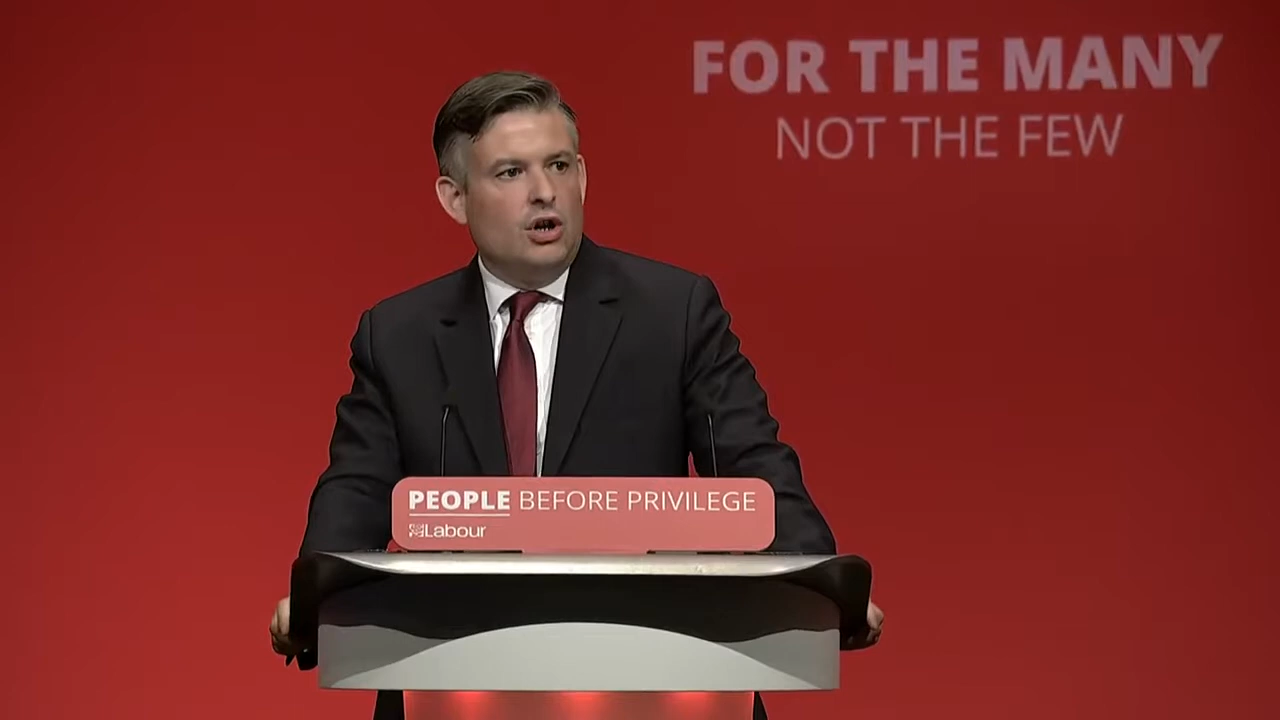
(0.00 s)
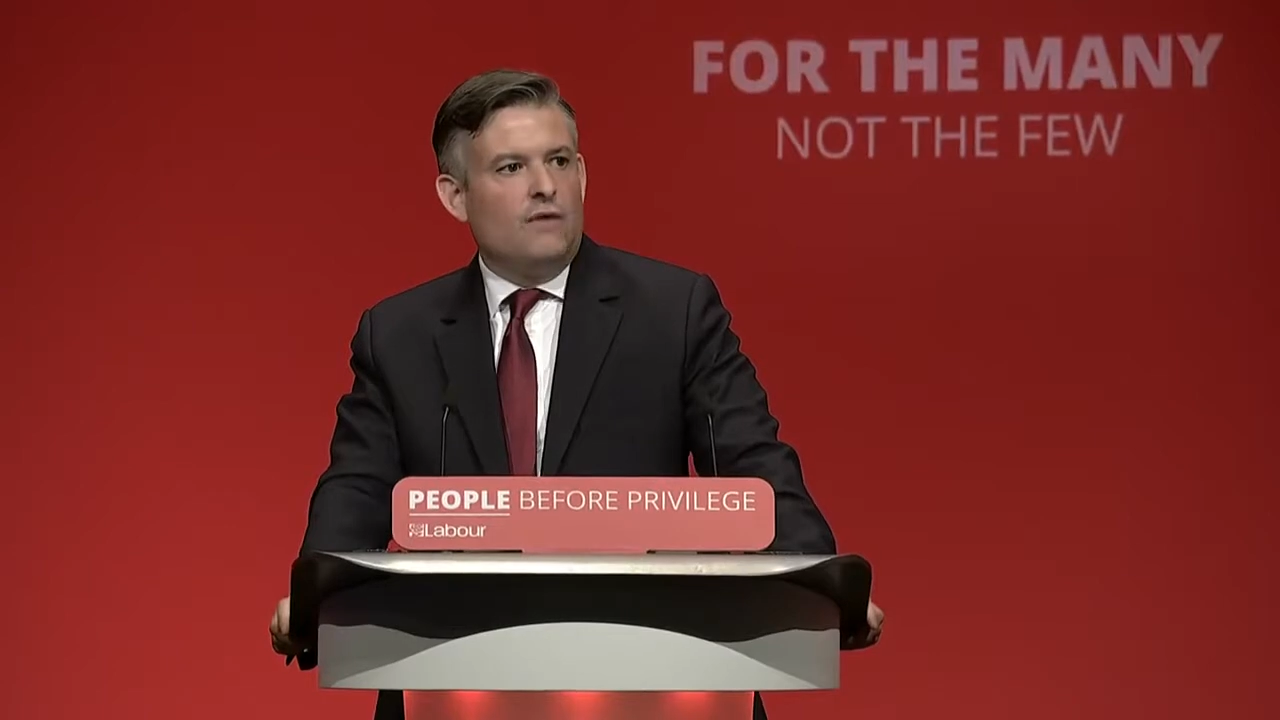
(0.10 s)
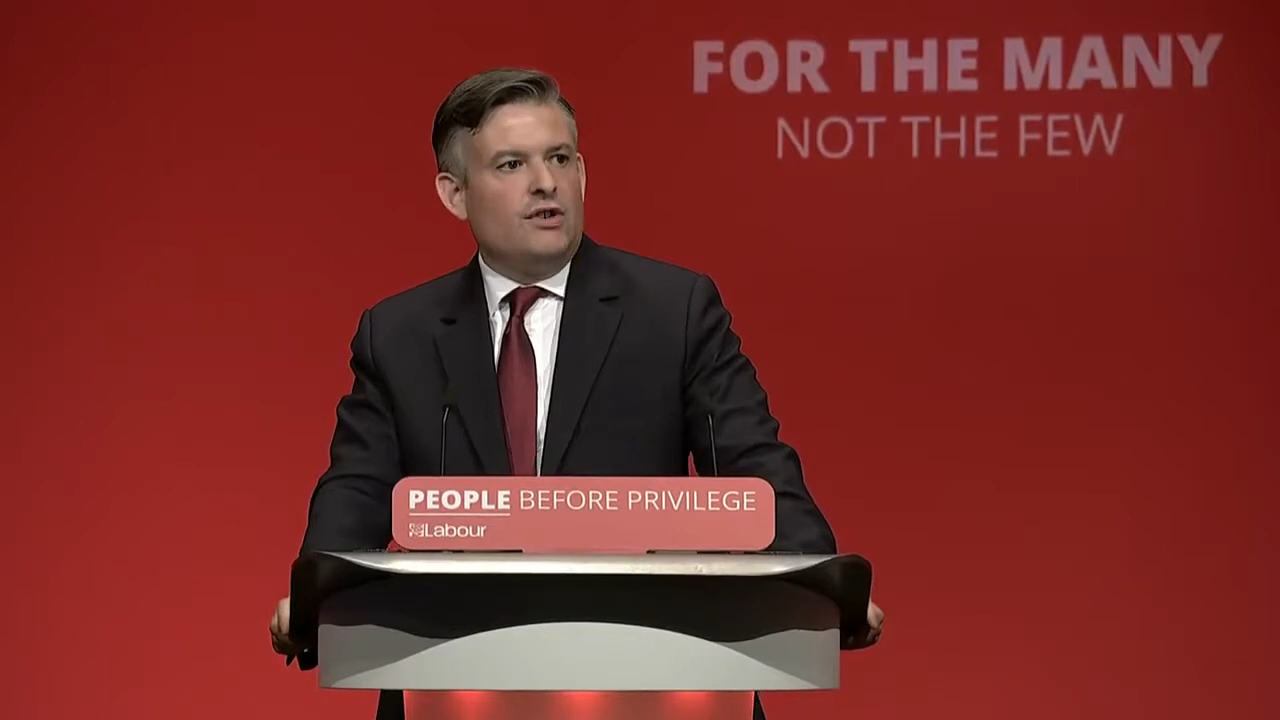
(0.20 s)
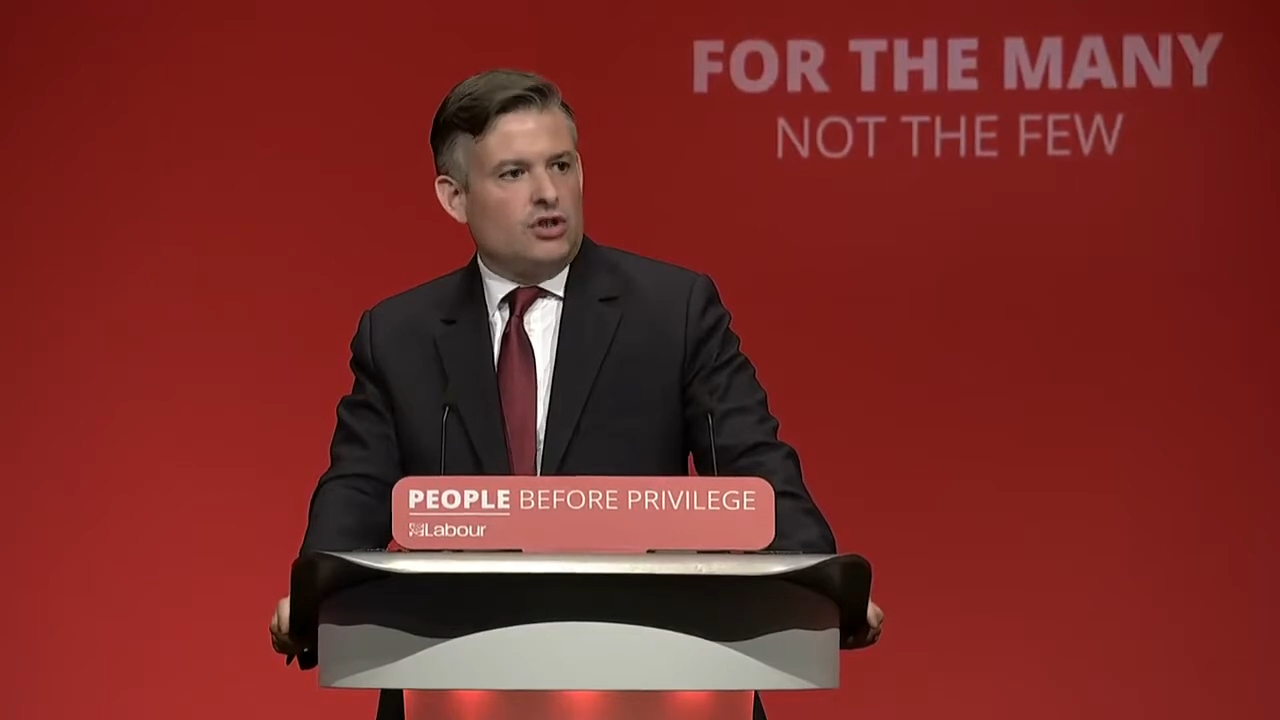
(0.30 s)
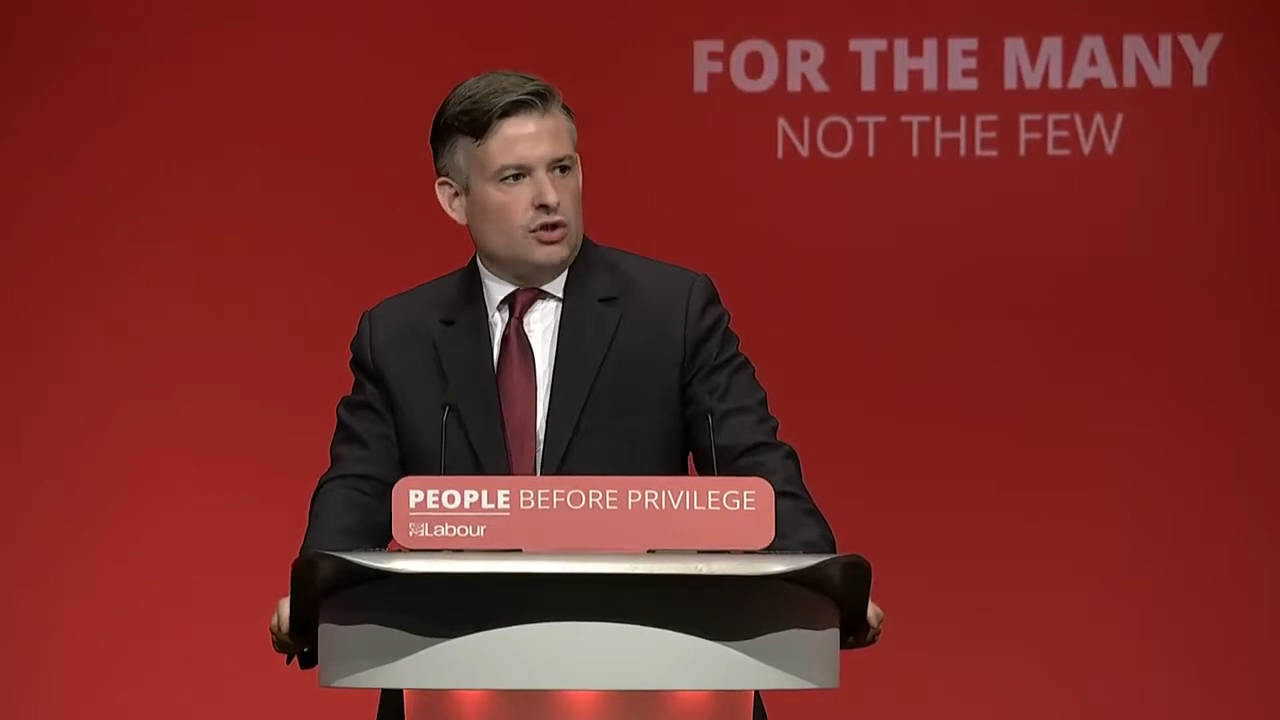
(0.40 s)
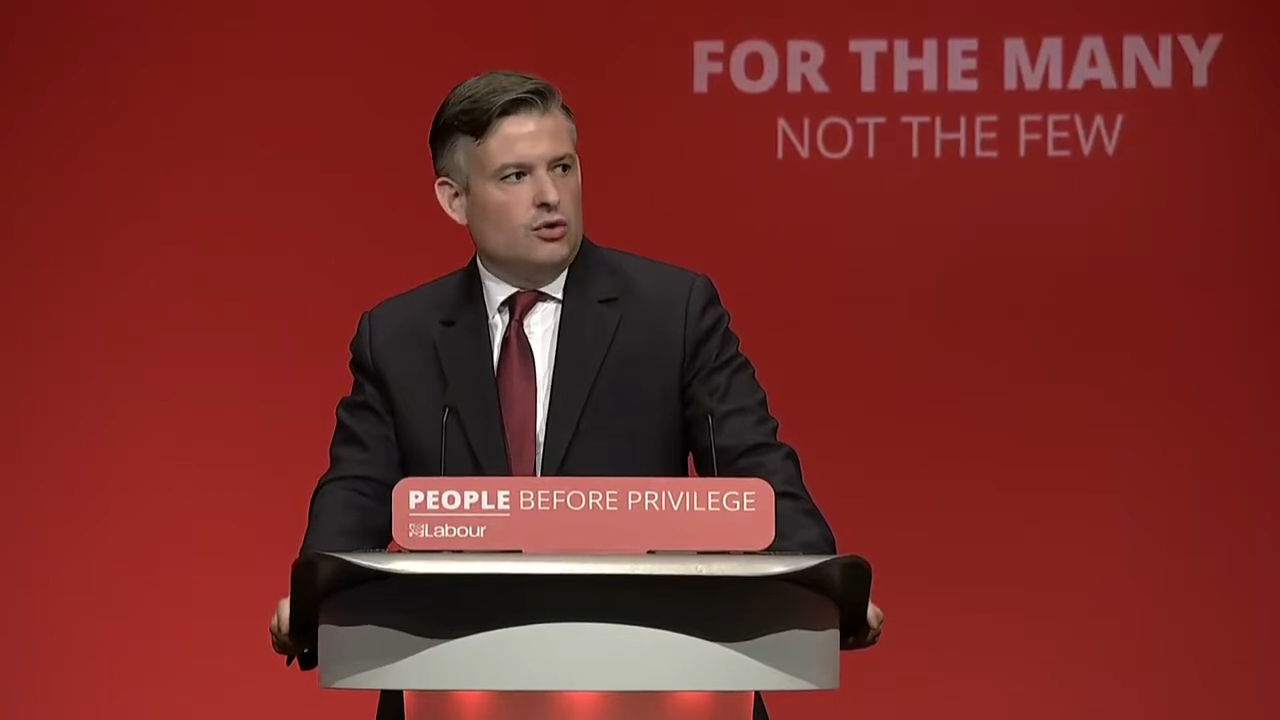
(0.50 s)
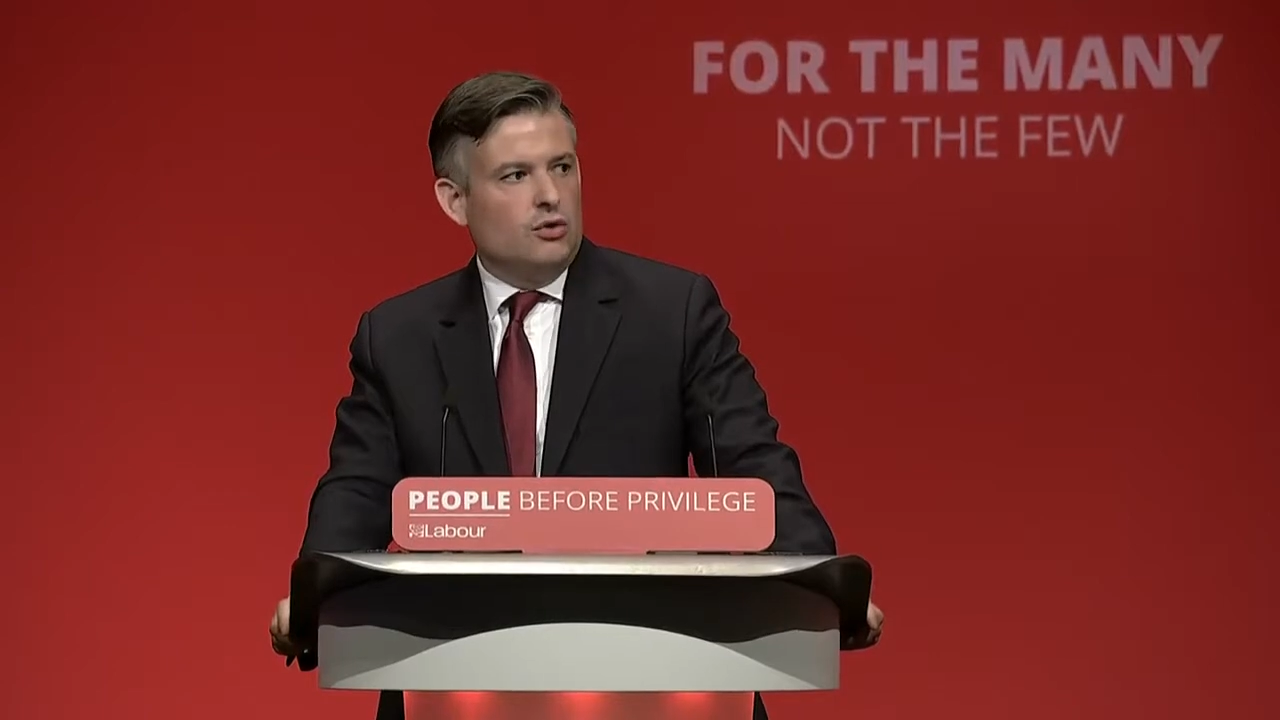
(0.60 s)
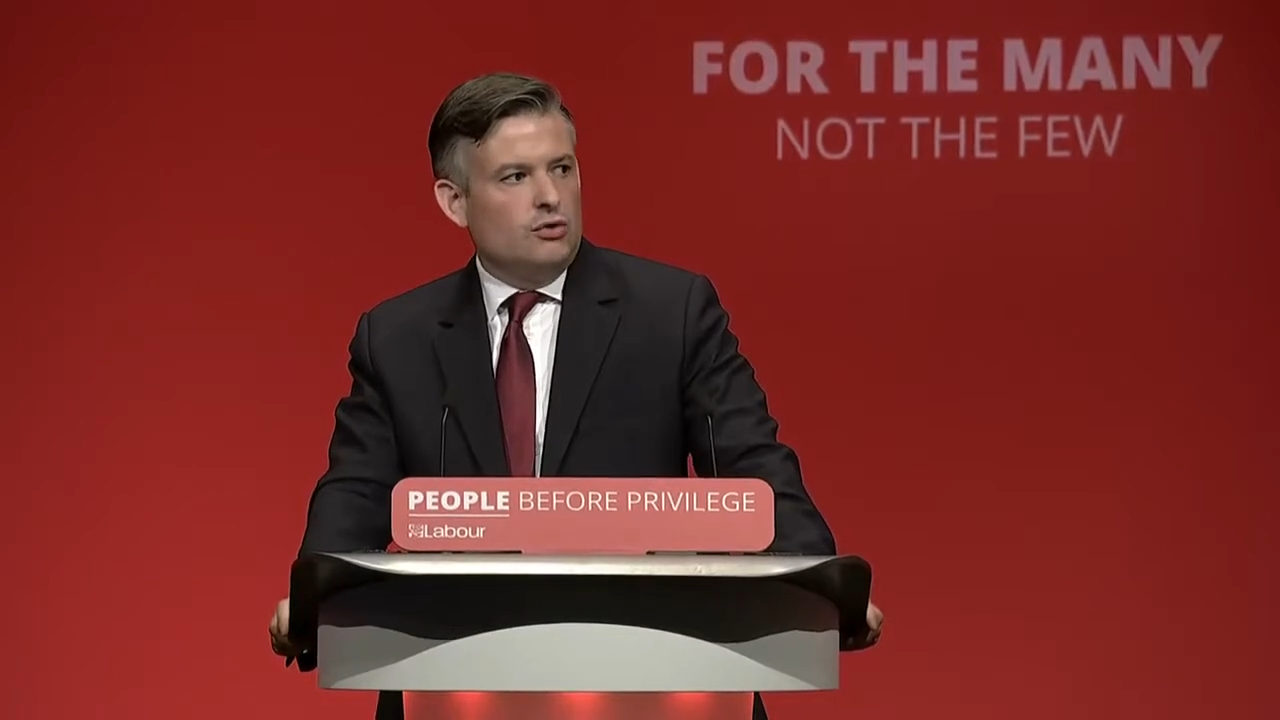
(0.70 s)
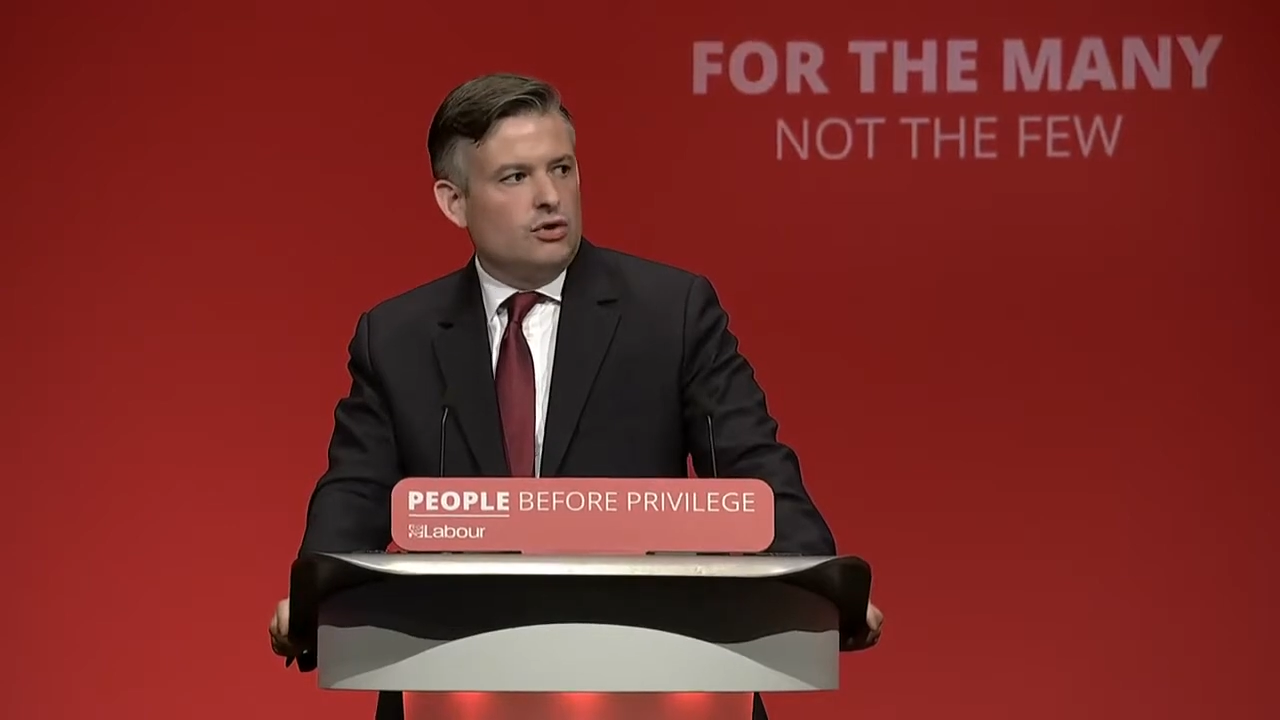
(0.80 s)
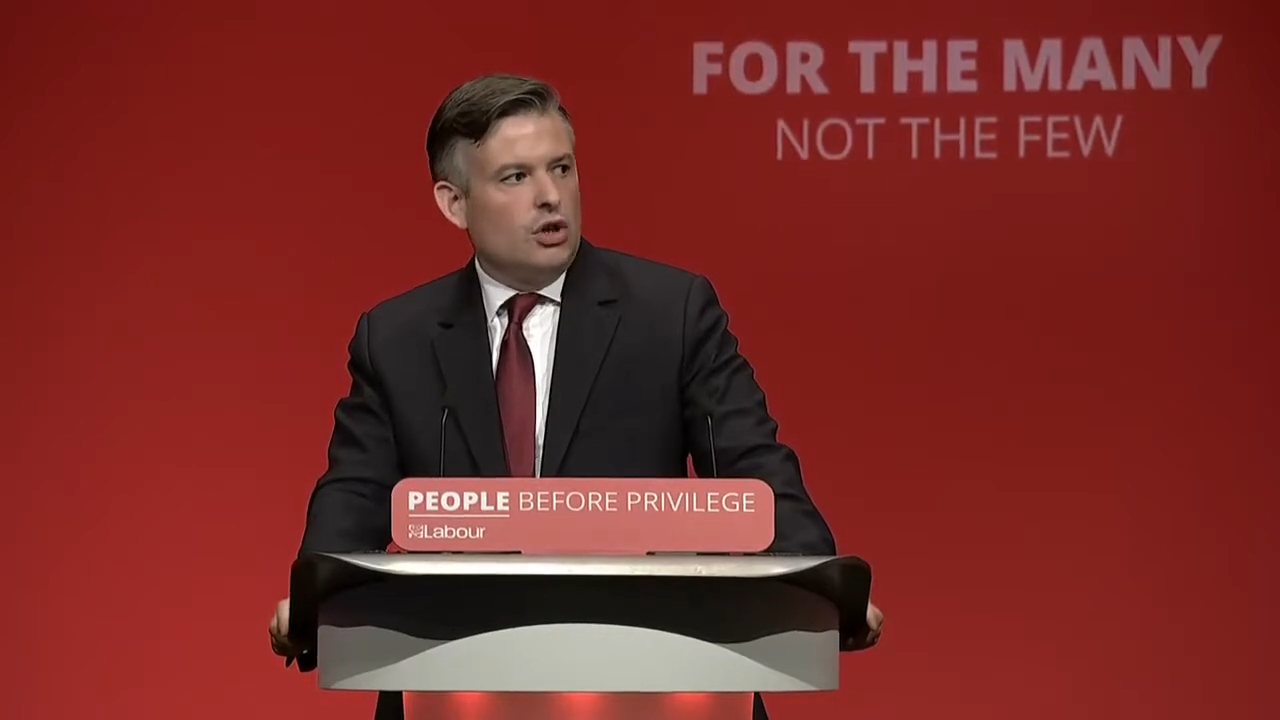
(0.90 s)
for
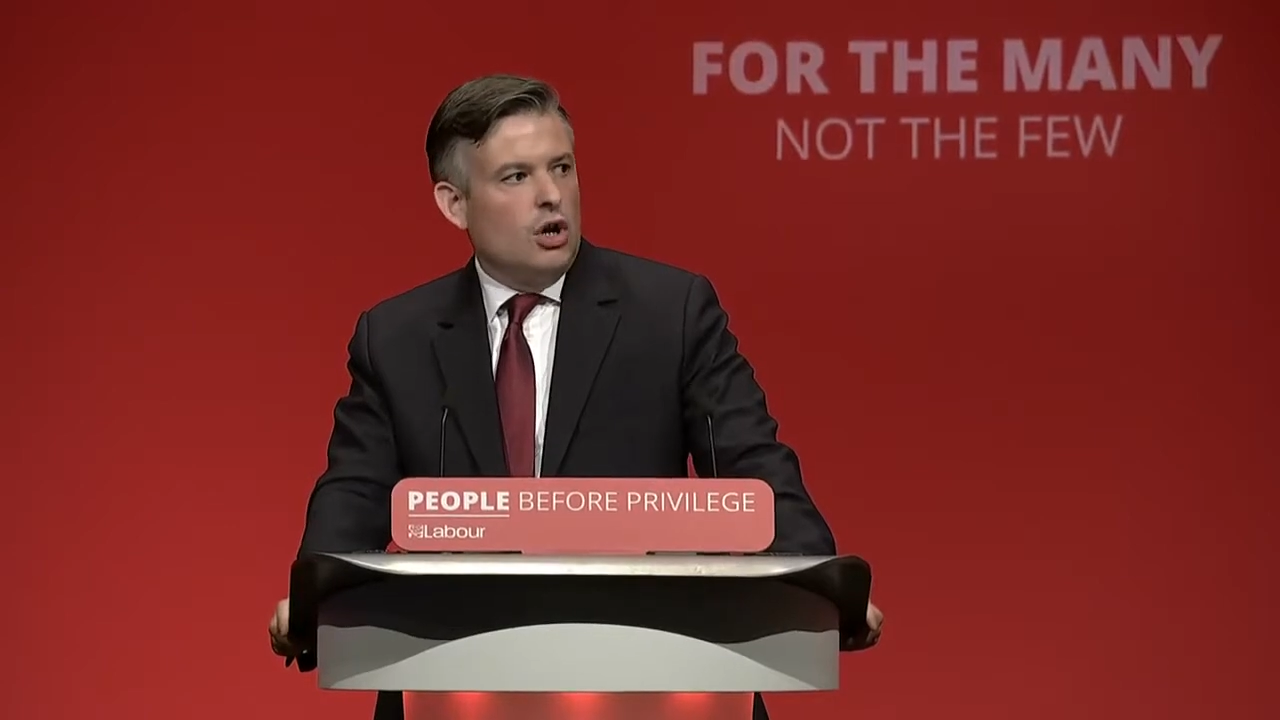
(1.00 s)
schools,